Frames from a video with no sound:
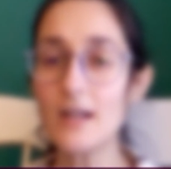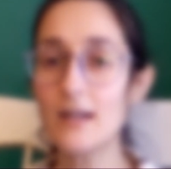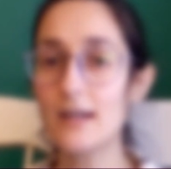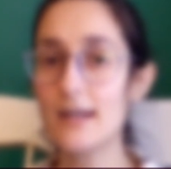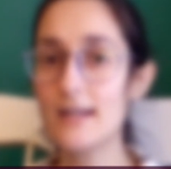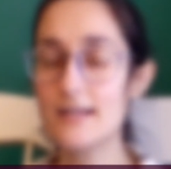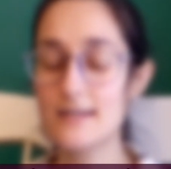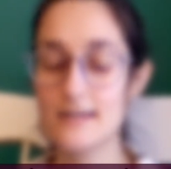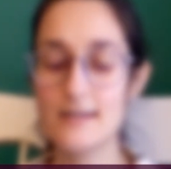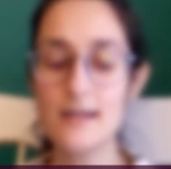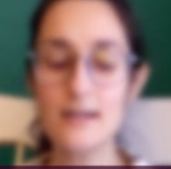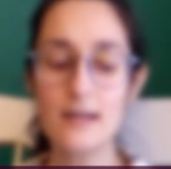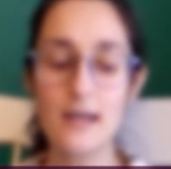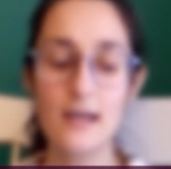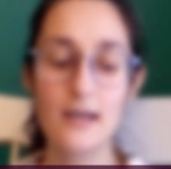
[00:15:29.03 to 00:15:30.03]
again, as I
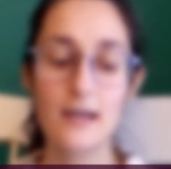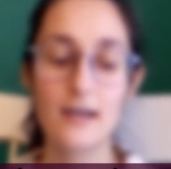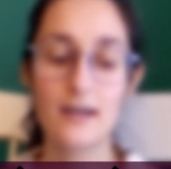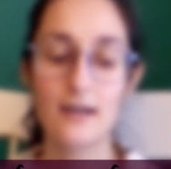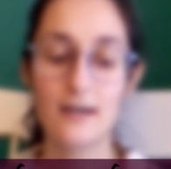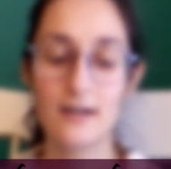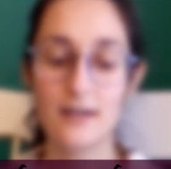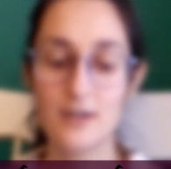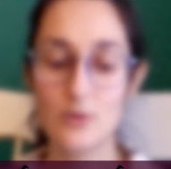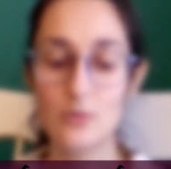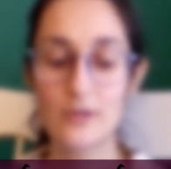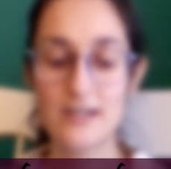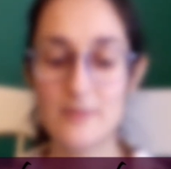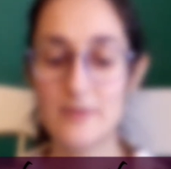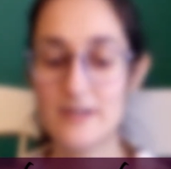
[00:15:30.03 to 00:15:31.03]
said, you
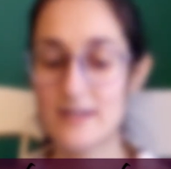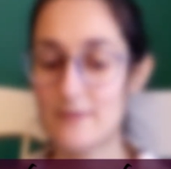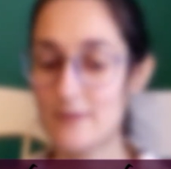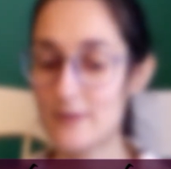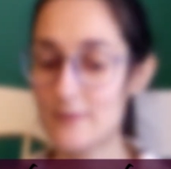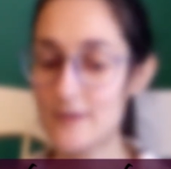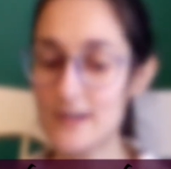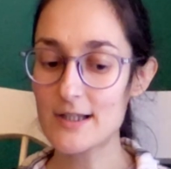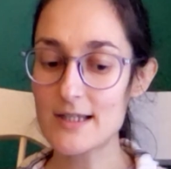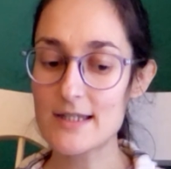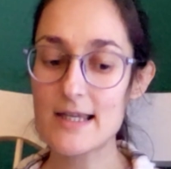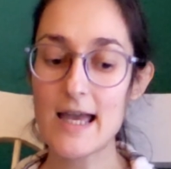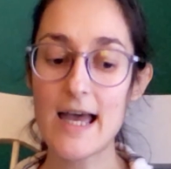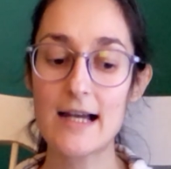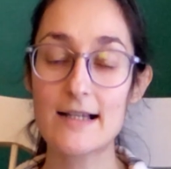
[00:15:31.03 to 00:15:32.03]
will experience different
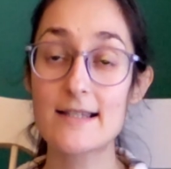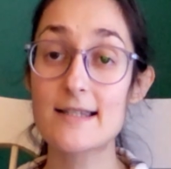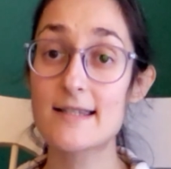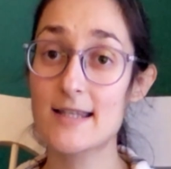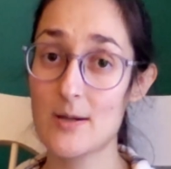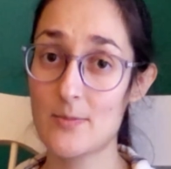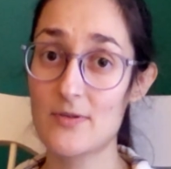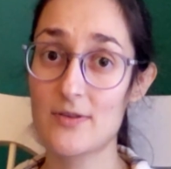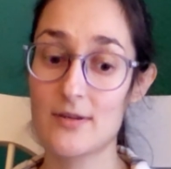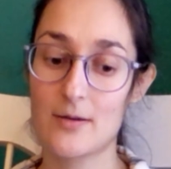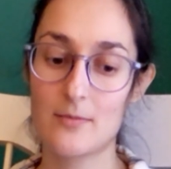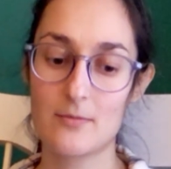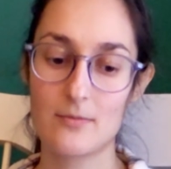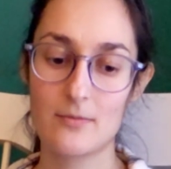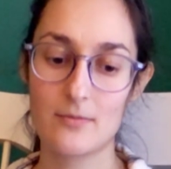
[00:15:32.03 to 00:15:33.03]
feelings. Accept
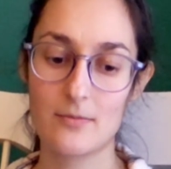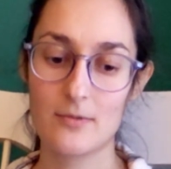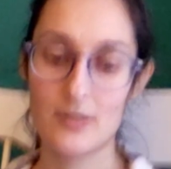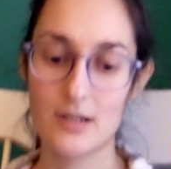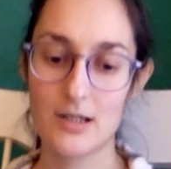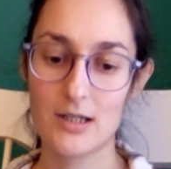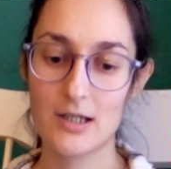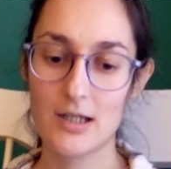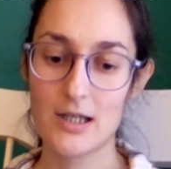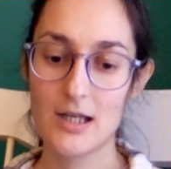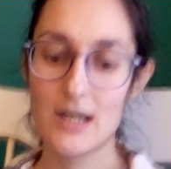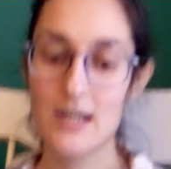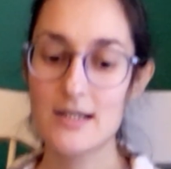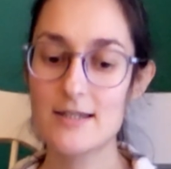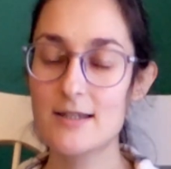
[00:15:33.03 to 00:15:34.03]
them
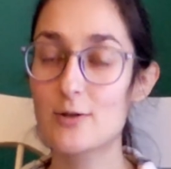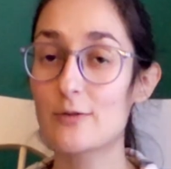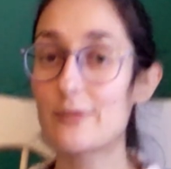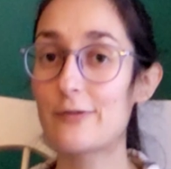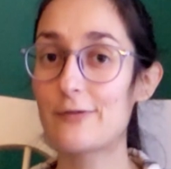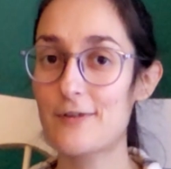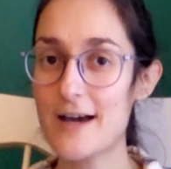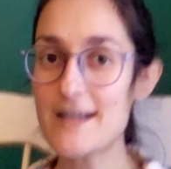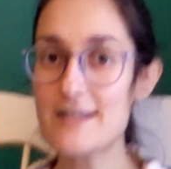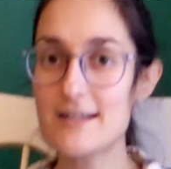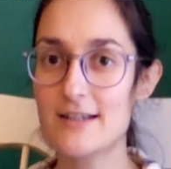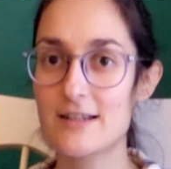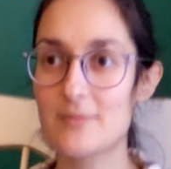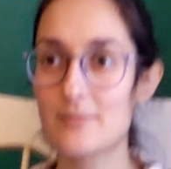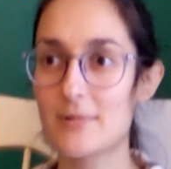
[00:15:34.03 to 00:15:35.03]
instead of
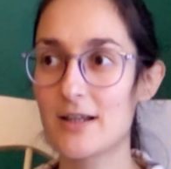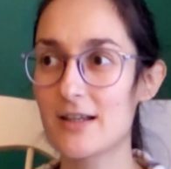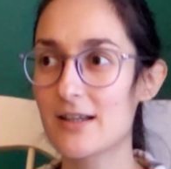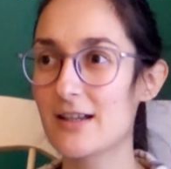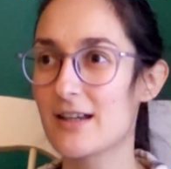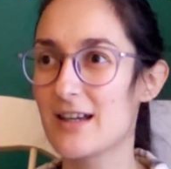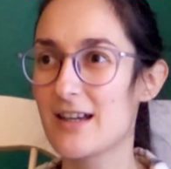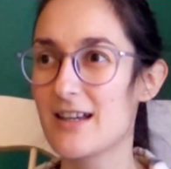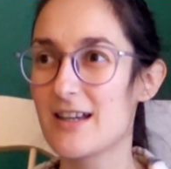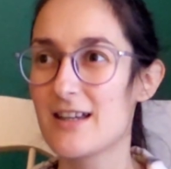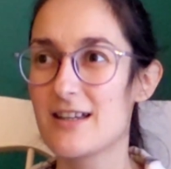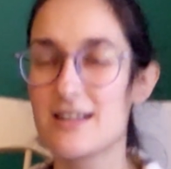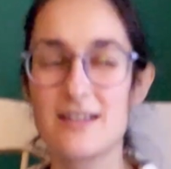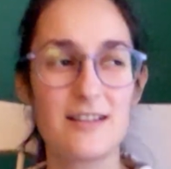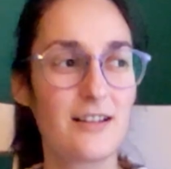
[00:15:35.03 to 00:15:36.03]
fighting them,
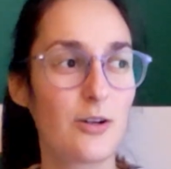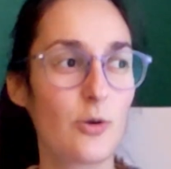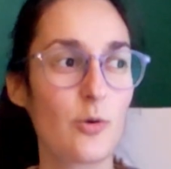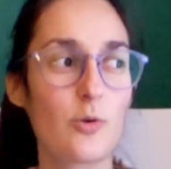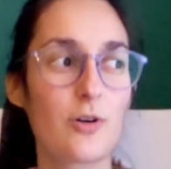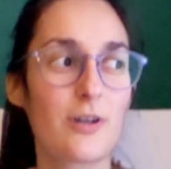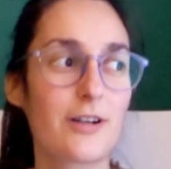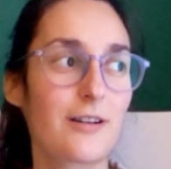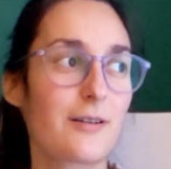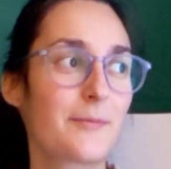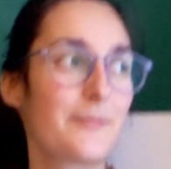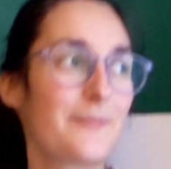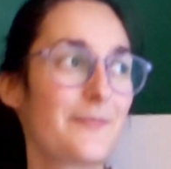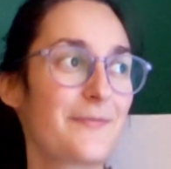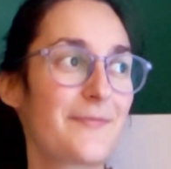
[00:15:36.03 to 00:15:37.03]
or
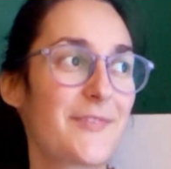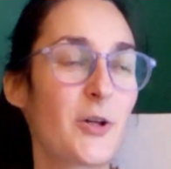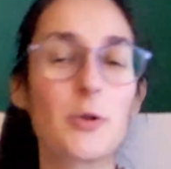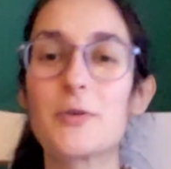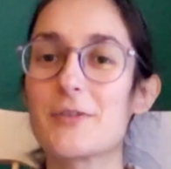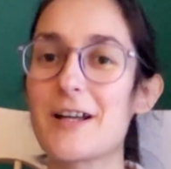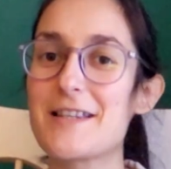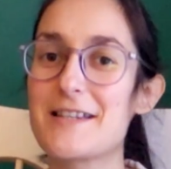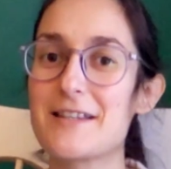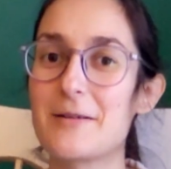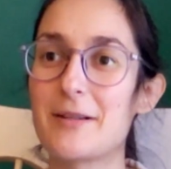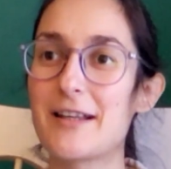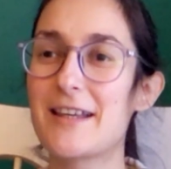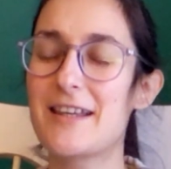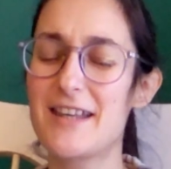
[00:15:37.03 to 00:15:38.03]
tolerating them.
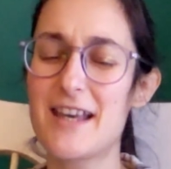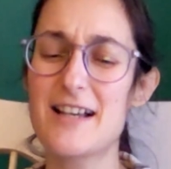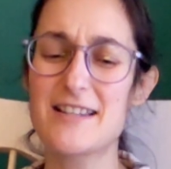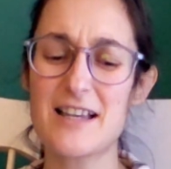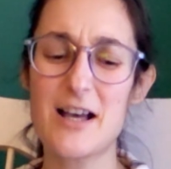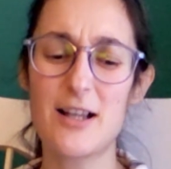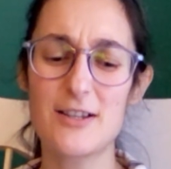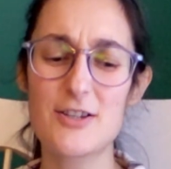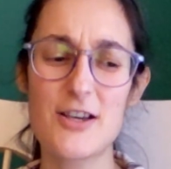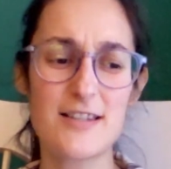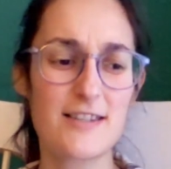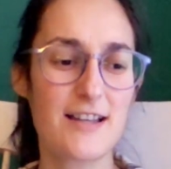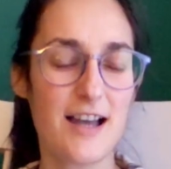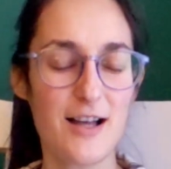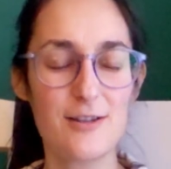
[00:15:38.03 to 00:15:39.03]
Like, yes, I'll
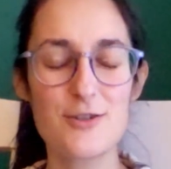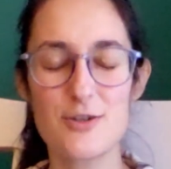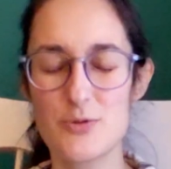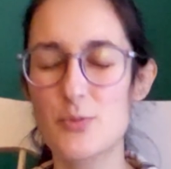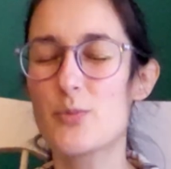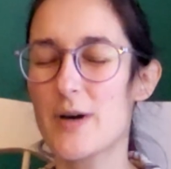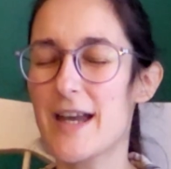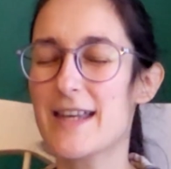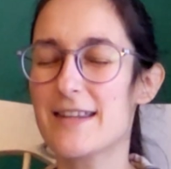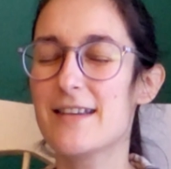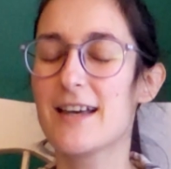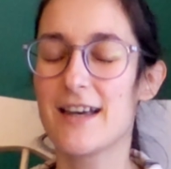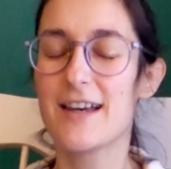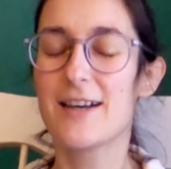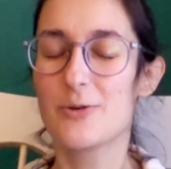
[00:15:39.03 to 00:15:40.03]
just wait
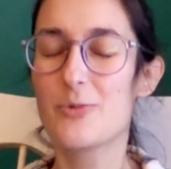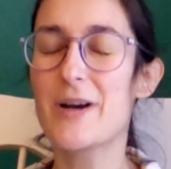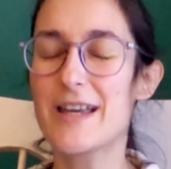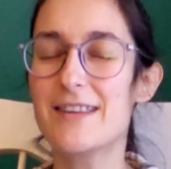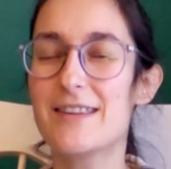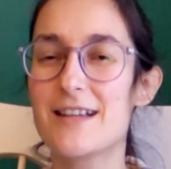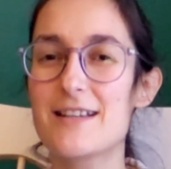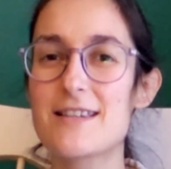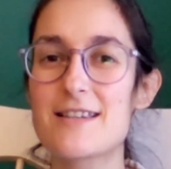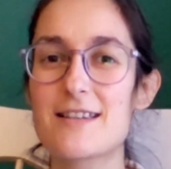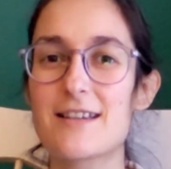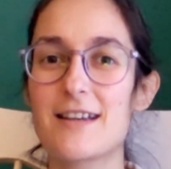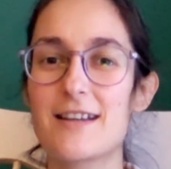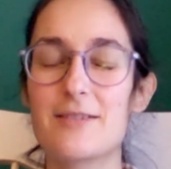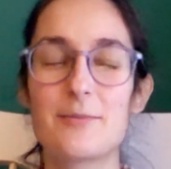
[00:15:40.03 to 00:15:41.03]

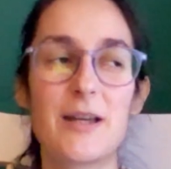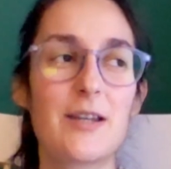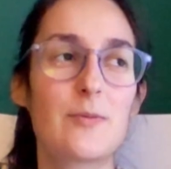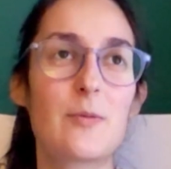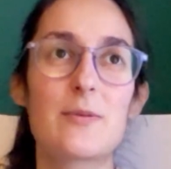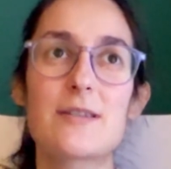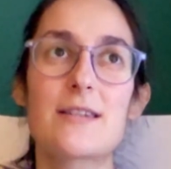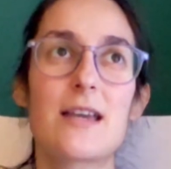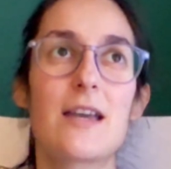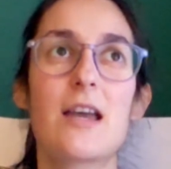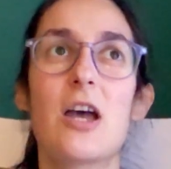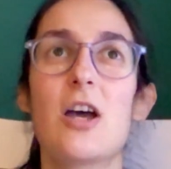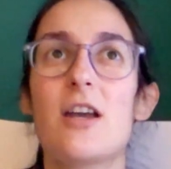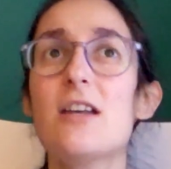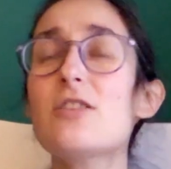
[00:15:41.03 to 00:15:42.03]
this. And many people say
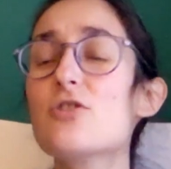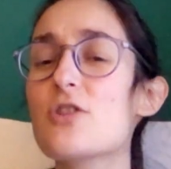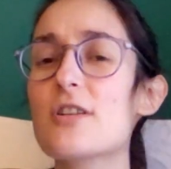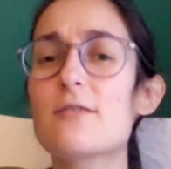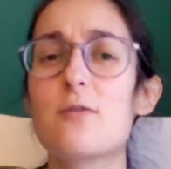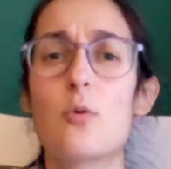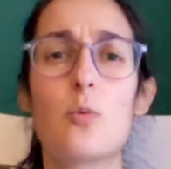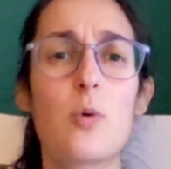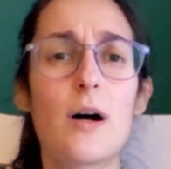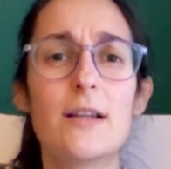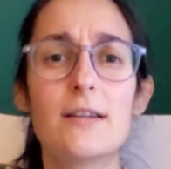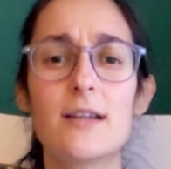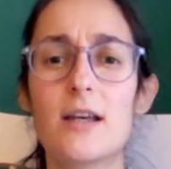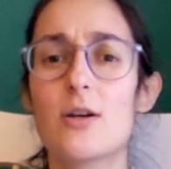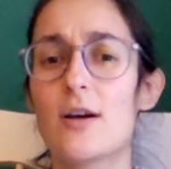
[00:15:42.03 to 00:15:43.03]
it's just for
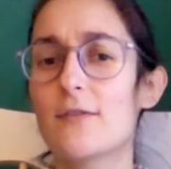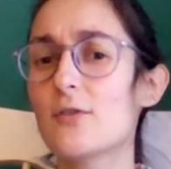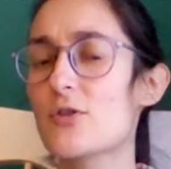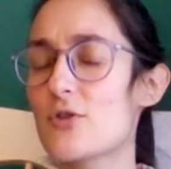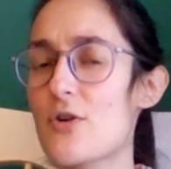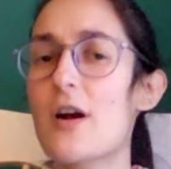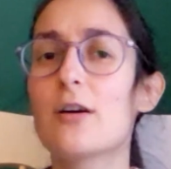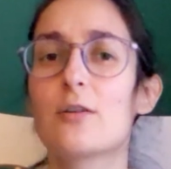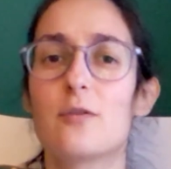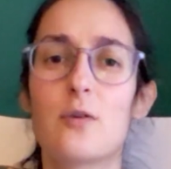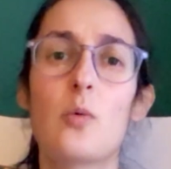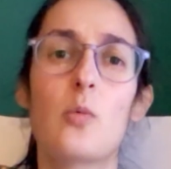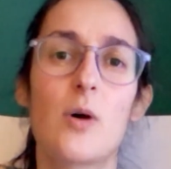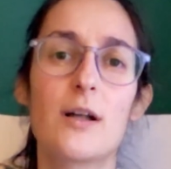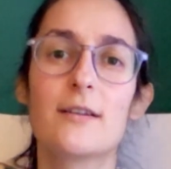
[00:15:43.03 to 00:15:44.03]
one day. You have to struggle
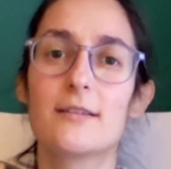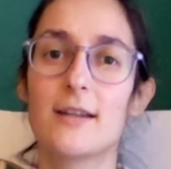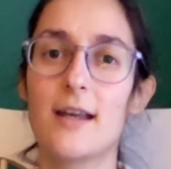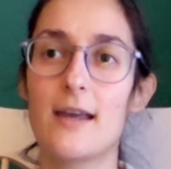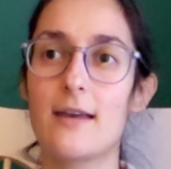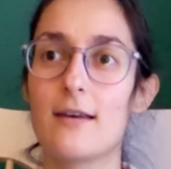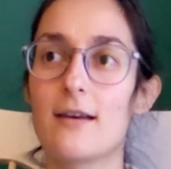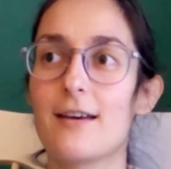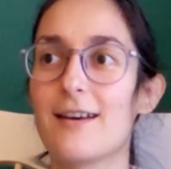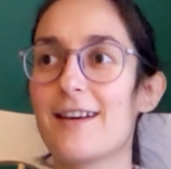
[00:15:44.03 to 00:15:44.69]
for one day.